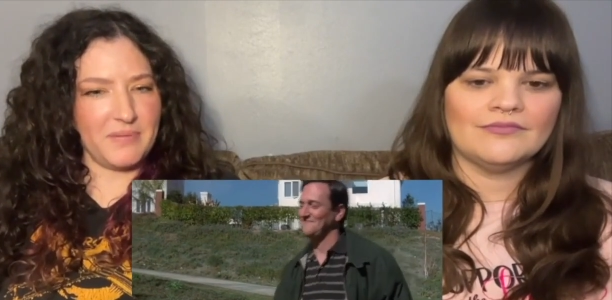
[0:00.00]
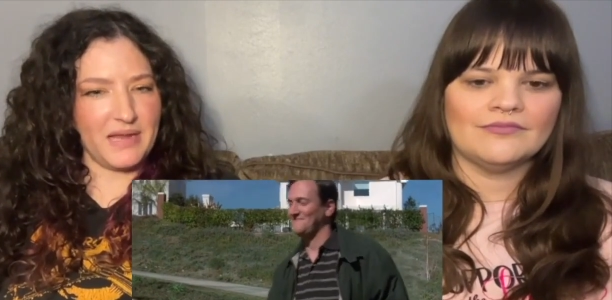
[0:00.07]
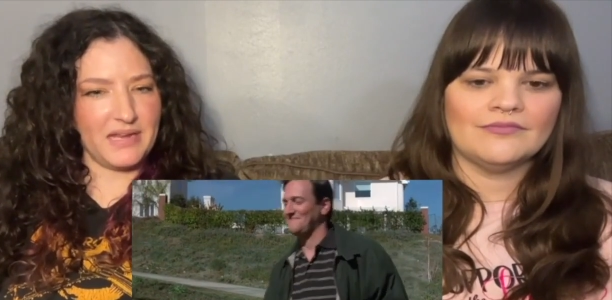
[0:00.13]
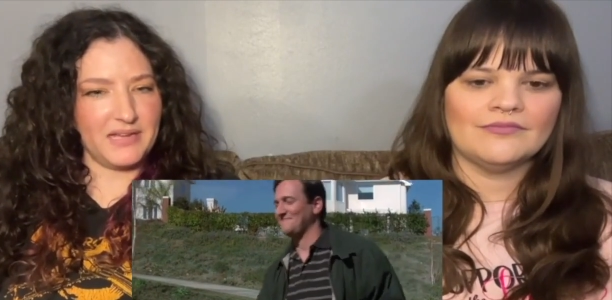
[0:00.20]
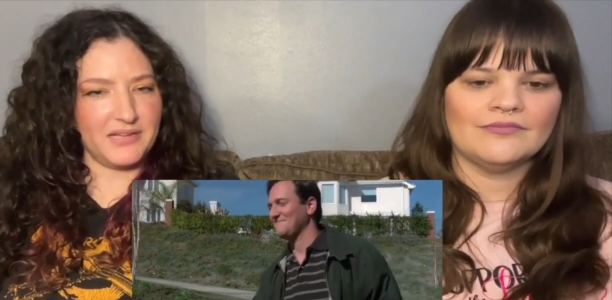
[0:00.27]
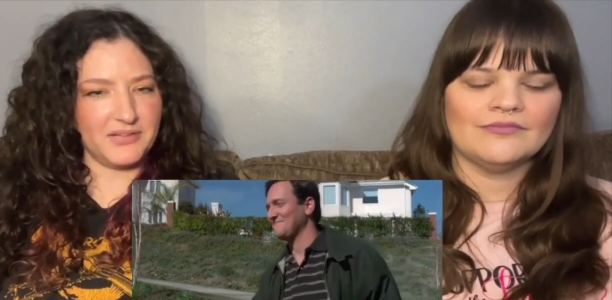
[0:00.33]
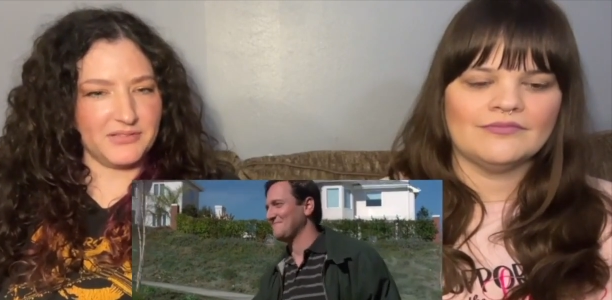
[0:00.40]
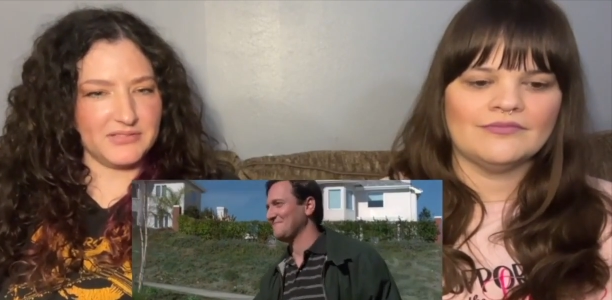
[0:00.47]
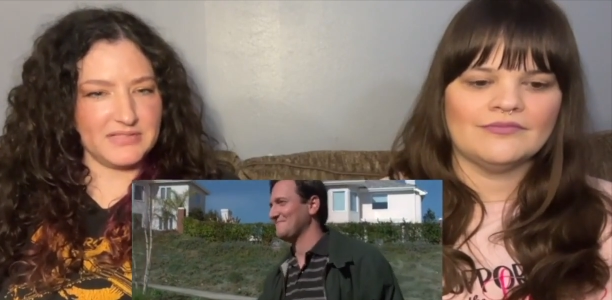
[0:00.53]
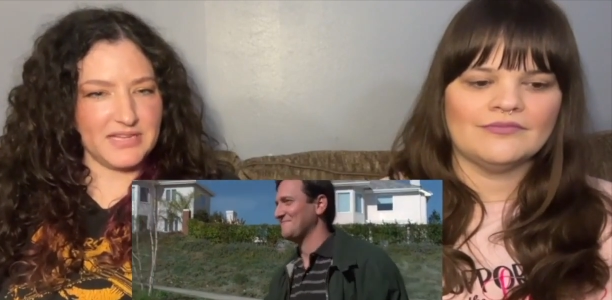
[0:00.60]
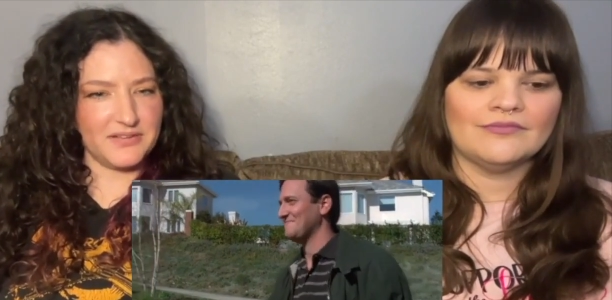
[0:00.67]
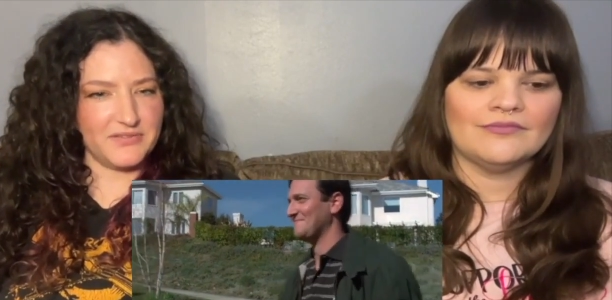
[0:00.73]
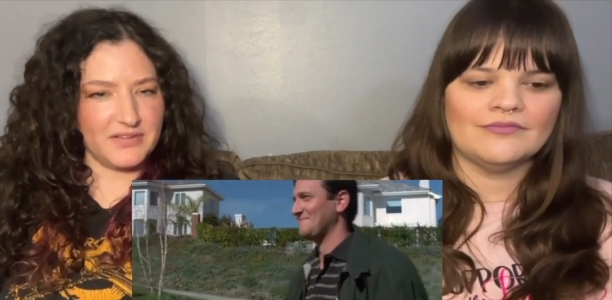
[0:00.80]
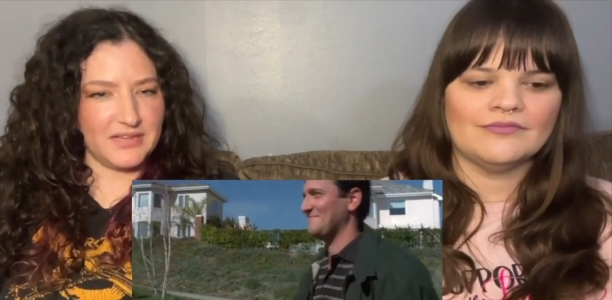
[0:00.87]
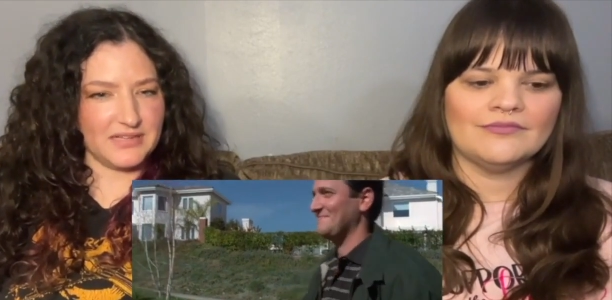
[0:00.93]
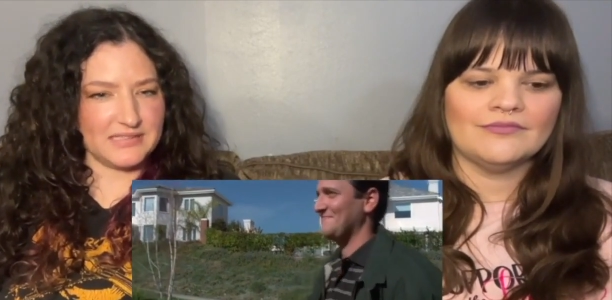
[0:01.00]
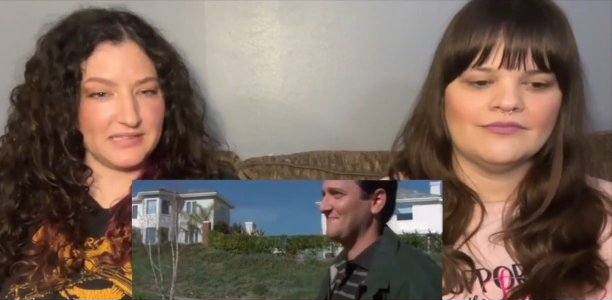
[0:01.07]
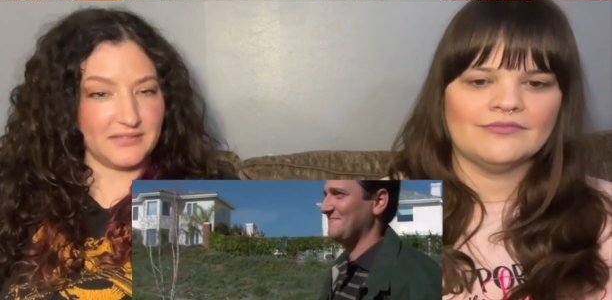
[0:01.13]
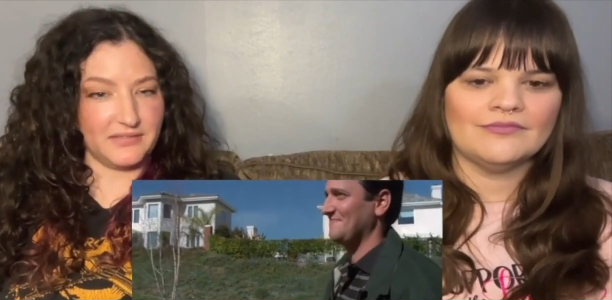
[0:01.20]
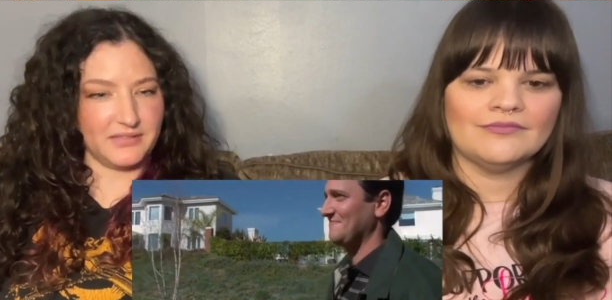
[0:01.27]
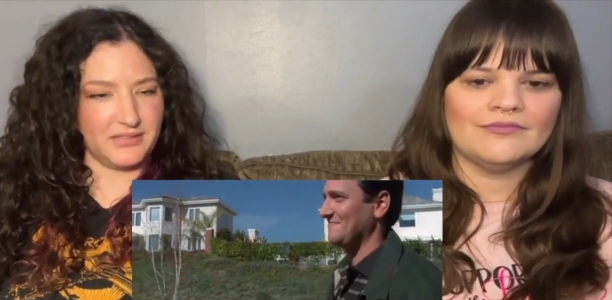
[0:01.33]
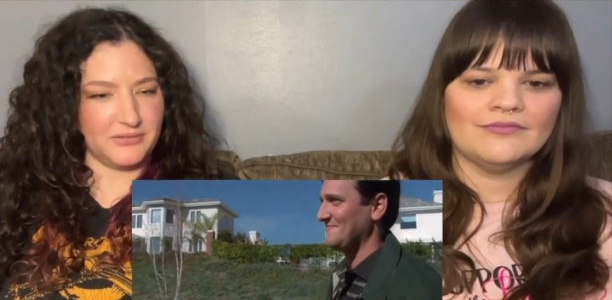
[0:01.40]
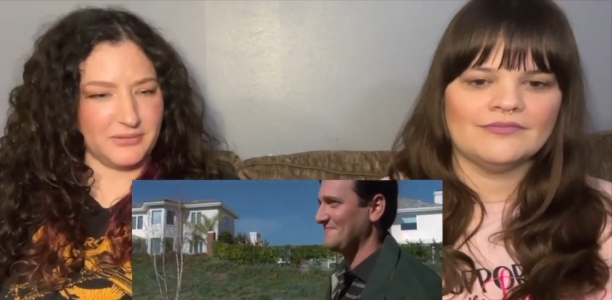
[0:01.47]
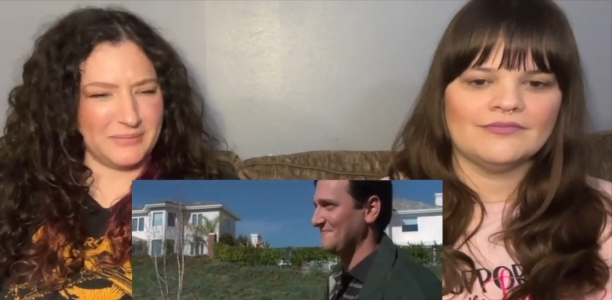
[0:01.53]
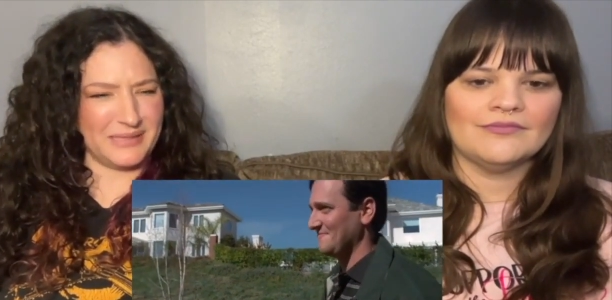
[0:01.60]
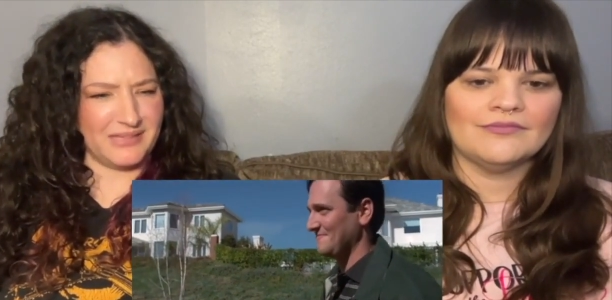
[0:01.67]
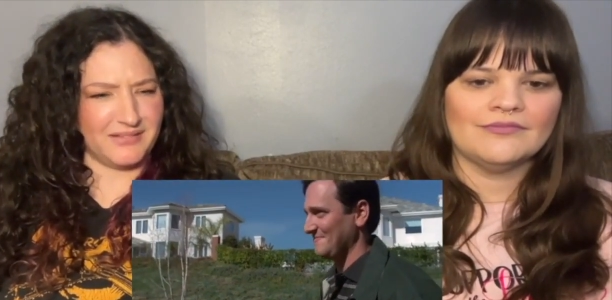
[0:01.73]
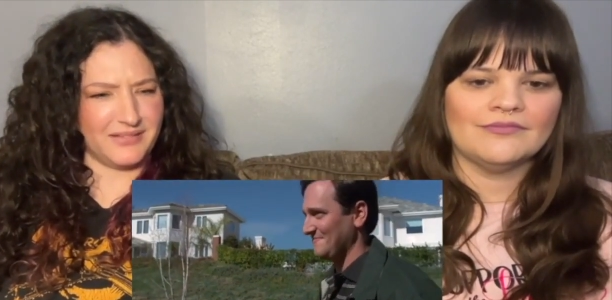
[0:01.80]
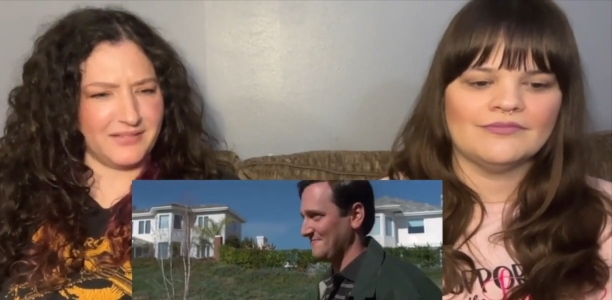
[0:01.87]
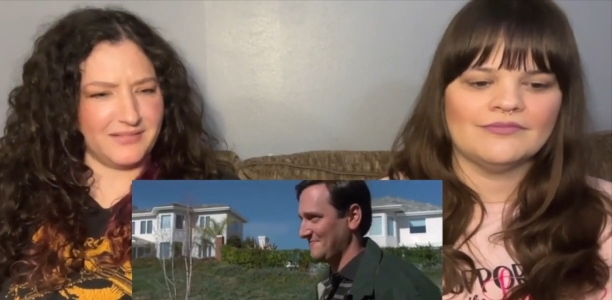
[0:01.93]
Speaker 1: painting your stuff and not telling you
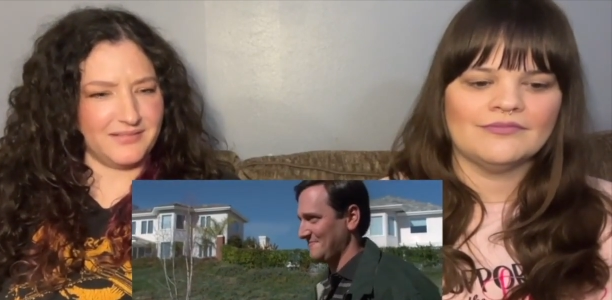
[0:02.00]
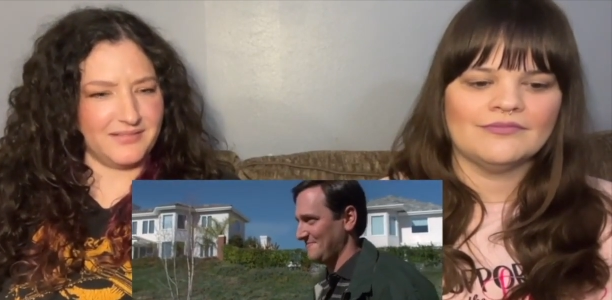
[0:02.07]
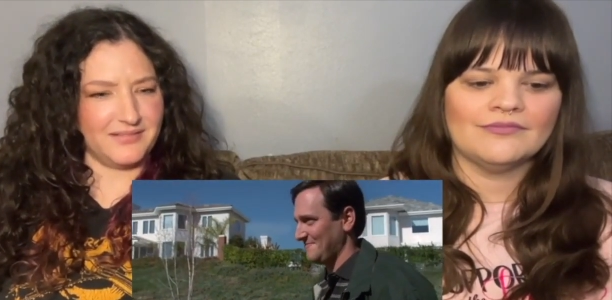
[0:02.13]
about it.